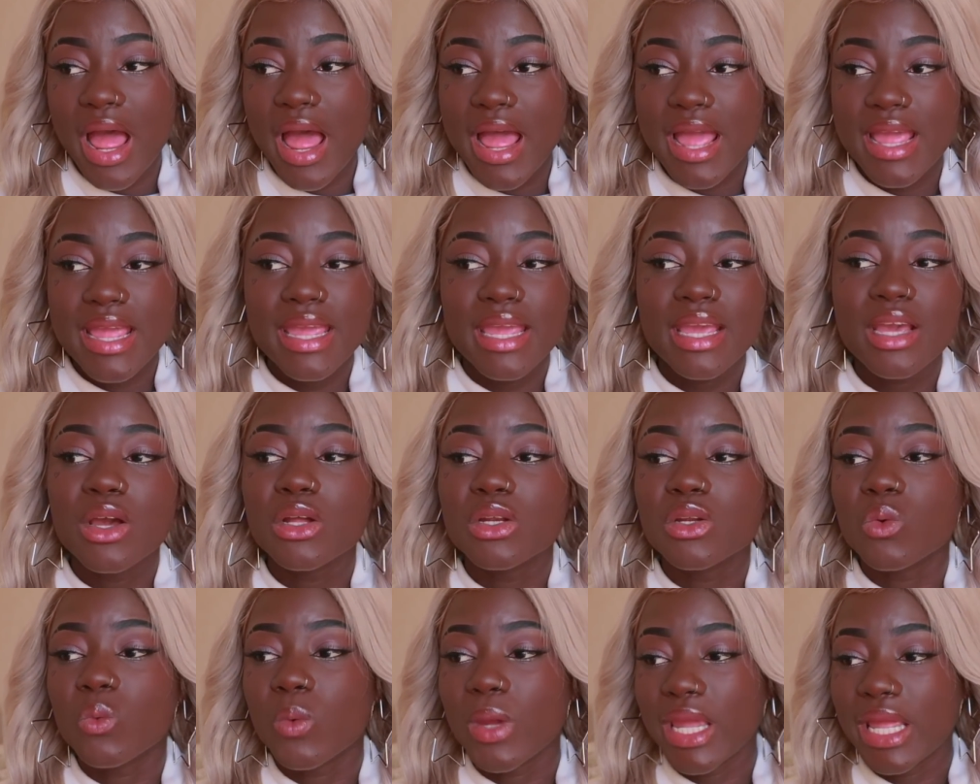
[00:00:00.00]
I ain't
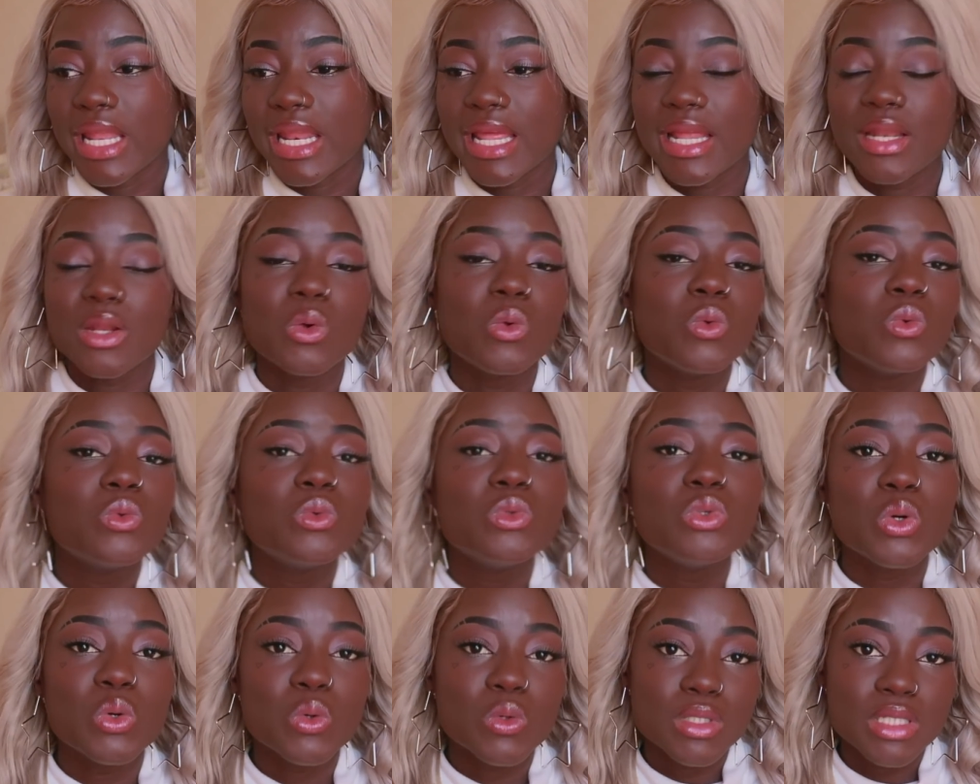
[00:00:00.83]
gonna wait. And
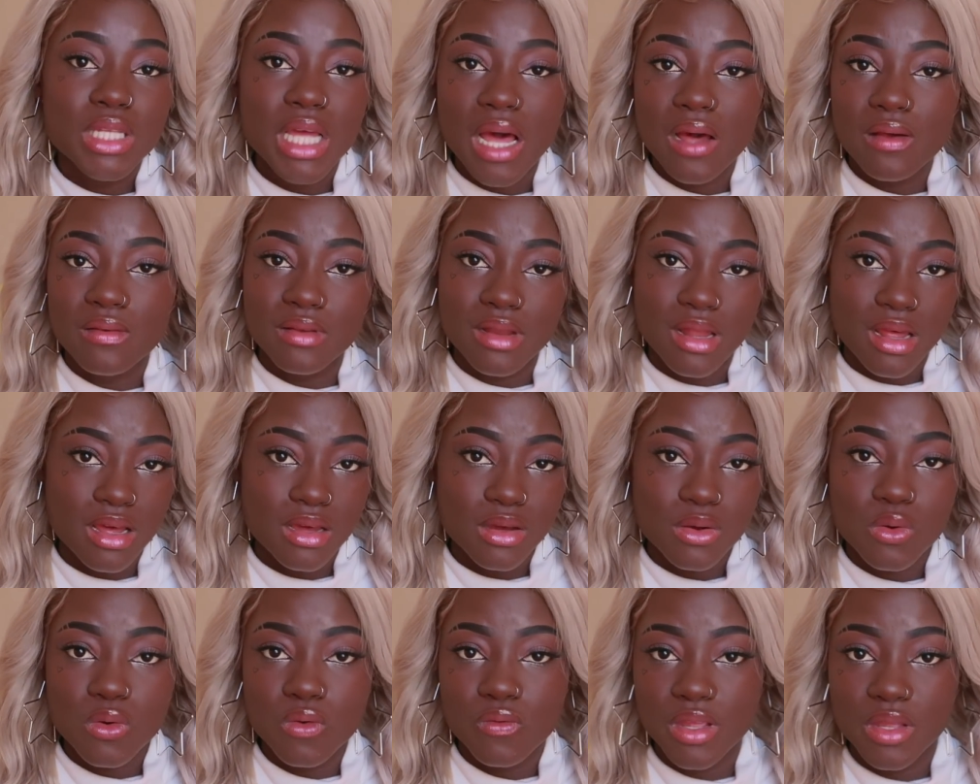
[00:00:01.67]
who knows how long
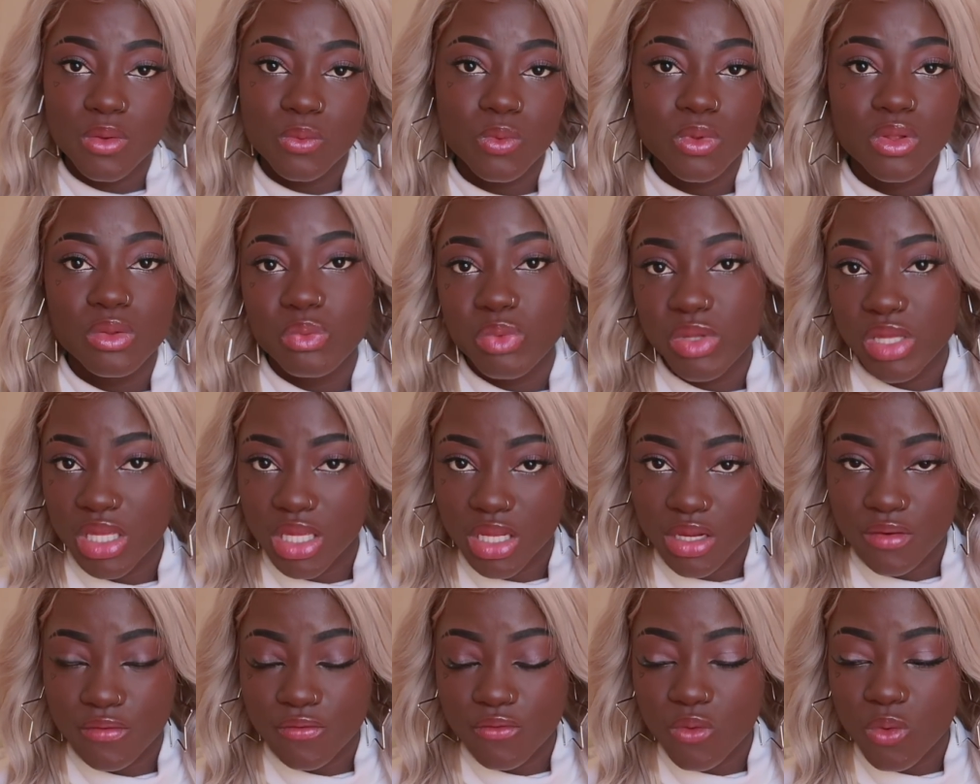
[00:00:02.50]
uh, COVID will be
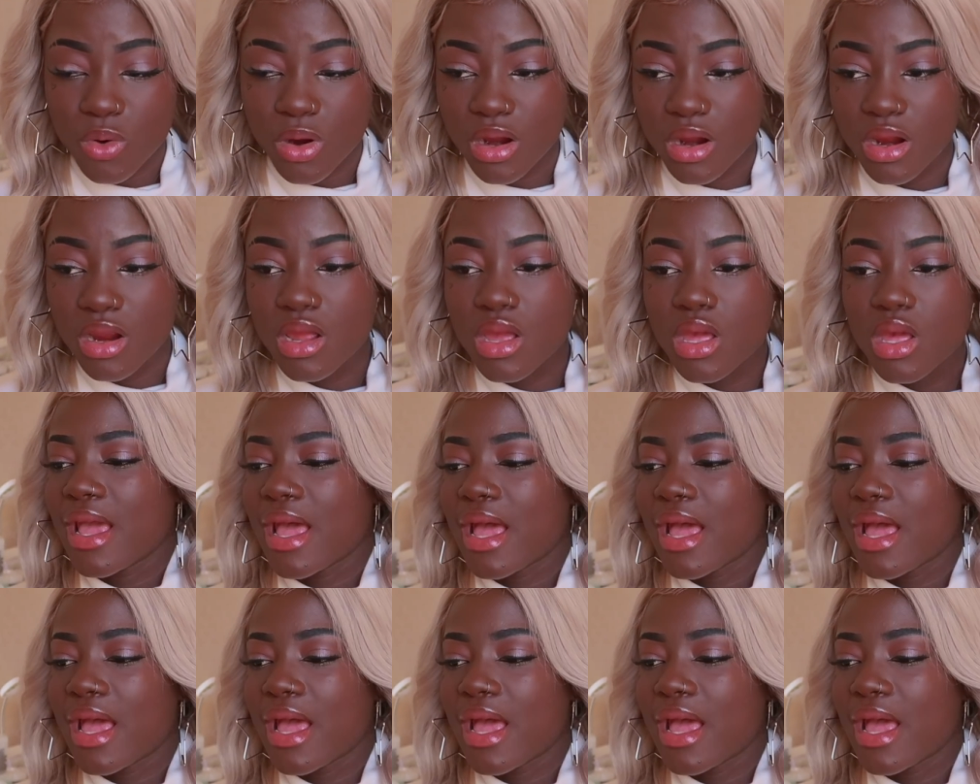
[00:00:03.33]
here for.